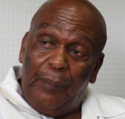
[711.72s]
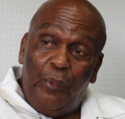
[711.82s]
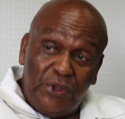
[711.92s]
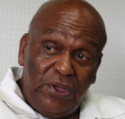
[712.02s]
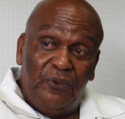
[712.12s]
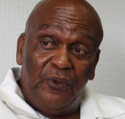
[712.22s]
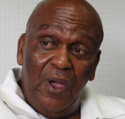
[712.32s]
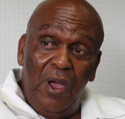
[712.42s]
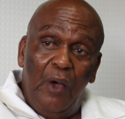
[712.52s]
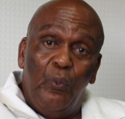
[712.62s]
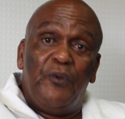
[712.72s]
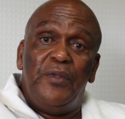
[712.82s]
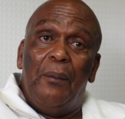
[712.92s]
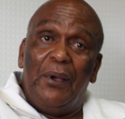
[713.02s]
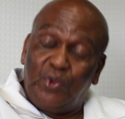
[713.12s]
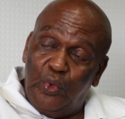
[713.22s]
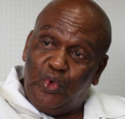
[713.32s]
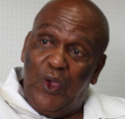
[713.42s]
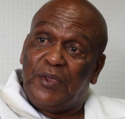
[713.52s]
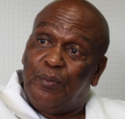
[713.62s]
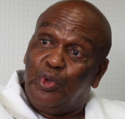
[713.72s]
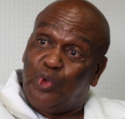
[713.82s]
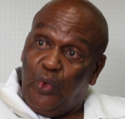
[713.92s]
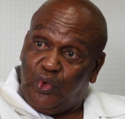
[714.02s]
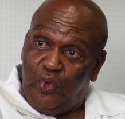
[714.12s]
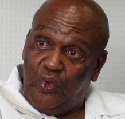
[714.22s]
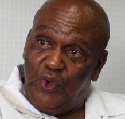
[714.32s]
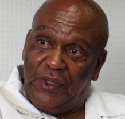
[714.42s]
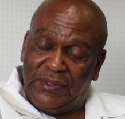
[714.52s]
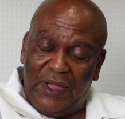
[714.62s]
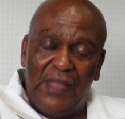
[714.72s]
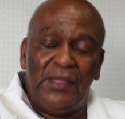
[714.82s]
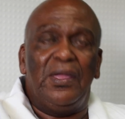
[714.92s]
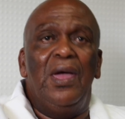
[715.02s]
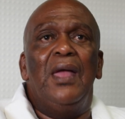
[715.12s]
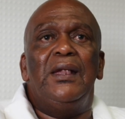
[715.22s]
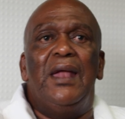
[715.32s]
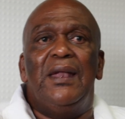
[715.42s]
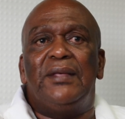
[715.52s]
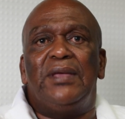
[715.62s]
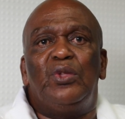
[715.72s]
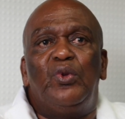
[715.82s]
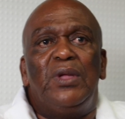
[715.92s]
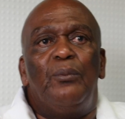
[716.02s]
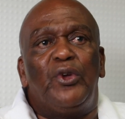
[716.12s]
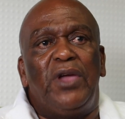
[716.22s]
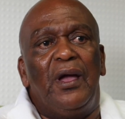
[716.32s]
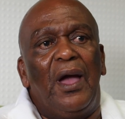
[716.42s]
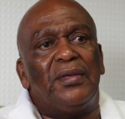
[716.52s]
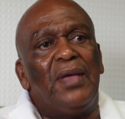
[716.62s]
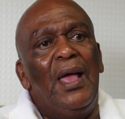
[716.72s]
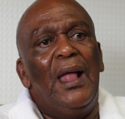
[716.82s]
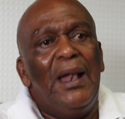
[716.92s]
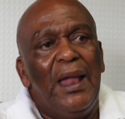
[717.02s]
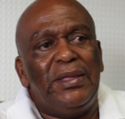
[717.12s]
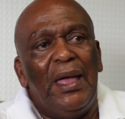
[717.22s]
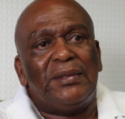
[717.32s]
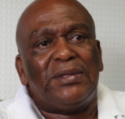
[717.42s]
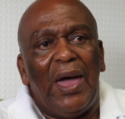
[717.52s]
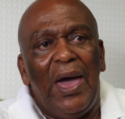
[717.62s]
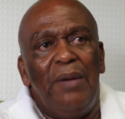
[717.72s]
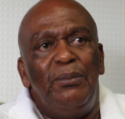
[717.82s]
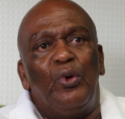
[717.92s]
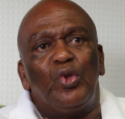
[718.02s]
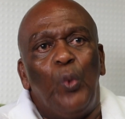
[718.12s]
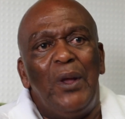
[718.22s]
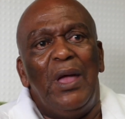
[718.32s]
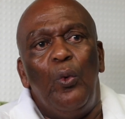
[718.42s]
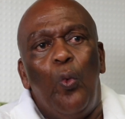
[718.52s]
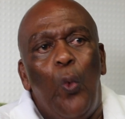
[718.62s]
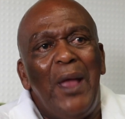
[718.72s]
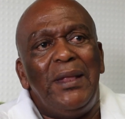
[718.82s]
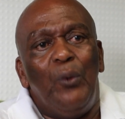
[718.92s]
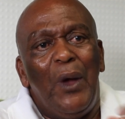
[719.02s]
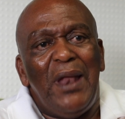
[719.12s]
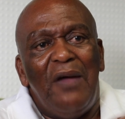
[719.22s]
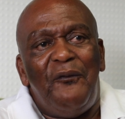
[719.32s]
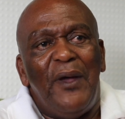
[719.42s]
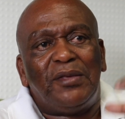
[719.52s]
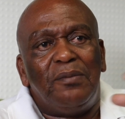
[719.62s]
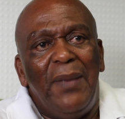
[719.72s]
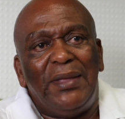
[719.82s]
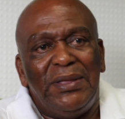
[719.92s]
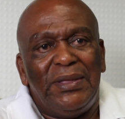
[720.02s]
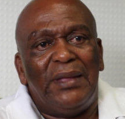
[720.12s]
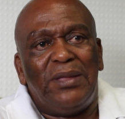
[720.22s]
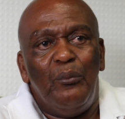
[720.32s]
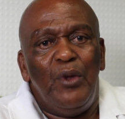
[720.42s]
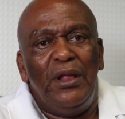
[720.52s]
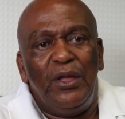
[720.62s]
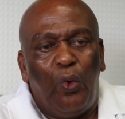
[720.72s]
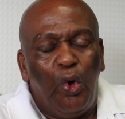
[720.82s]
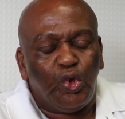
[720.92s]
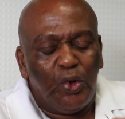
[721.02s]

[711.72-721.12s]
in supportive with the Basotho as Mosotho, you know. And then I said to them, okay guys, let us try, because when I first met Ndatemolelek,